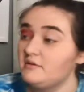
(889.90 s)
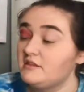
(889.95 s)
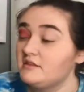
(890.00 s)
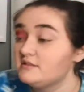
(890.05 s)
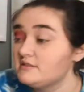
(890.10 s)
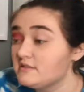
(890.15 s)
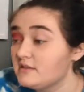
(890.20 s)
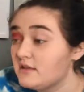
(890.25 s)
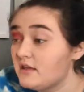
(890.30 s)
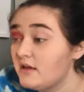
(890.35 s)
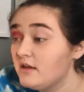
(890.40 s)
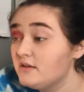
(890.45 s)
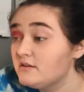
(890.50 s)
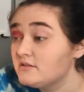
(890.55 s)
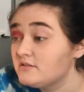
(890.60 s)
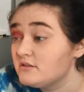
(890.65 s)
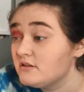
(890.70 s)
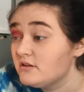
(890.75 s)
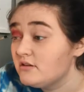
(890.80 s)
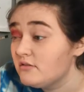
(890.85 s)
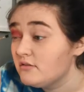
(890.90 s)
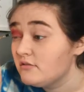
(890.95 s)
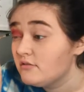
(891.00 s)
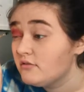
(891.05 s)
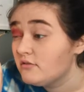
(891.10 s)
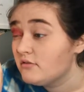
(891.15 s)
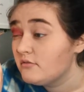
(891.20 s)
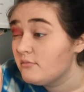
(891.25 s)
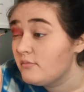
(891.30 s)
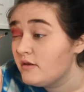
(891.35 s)
But this light is, like,
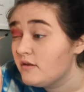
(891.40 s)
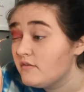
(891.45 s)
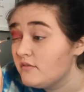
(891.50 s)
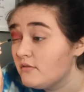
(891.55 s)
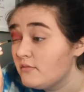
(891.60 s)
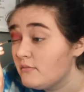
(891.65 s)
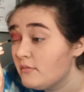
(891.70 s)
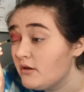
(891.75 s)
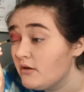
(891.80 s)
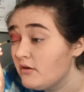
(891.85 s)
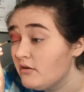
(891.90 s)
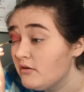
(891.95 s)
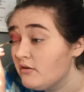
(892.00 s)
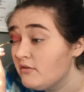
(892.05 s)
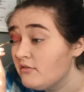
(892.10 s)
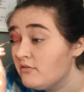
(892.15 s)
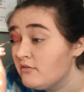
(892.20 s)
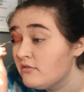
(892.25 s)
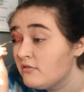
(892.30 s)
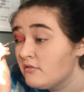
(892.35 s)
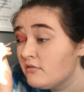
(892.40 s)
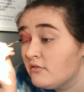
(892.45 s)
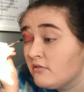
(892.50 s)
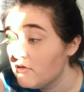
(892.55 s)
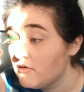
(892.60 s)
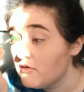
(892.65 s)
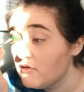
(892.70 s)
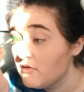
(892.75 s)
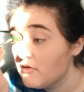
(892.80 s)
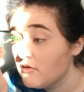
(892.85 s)
pissing me off.
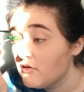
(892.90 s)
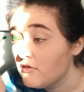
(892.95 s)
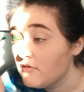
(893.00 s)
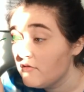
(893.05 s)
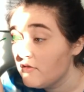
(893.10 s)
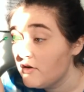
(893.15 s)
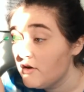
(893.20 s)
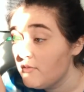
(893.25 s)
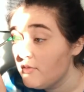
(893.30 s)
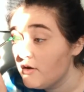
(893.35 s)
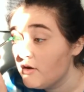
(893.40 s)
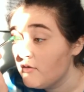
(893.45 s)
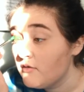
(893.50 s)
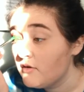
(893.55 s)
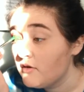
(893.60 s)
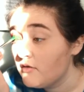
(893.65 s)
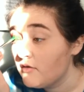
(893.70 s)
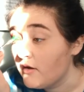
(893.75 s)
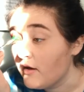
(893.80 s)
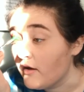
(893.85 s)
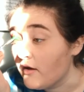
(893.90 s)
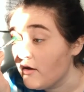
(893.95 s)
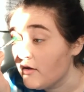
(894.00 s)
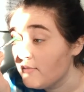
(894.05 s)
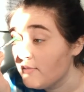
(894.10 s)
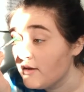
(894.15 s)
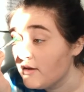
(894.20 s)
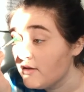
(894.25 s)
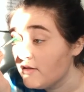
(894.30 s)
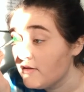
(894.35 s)
For anybody wondering how
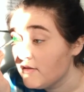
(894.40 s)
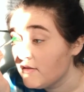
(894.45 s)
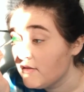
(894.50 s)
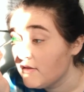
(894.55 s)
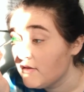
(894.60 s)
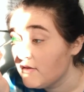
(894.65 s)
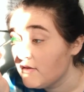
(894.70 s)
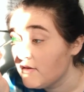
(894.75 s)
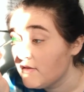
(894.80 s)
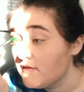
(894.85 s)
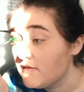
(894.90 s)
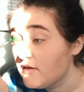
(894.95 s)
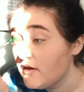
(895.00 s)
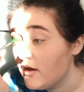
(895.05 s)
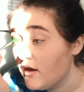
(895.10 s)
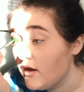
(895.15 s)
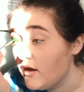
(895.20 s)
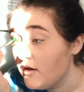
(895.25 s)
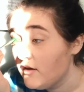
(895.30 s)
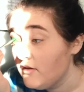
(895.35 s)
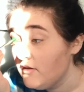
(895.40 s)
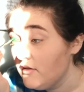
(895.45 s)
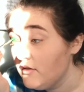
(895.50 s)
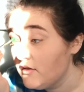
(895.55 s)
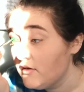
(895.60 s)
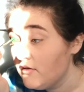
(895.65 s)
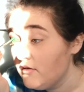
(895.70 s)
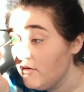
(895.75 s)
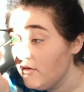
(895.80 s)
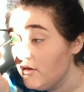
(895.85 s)
I'm getting this glitter to stick, I
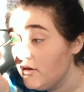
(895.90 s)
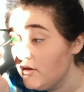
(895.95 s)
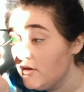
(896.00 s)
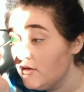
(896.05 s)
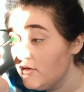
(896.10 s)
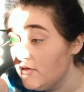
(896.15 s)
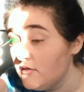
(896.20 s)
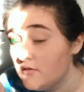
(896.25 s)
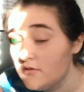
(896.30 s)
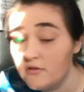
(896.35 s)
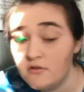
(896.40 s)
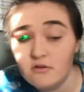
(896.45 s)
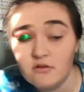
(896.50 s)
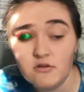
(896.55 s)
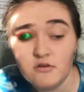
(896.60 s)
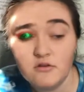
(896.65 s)
literally use,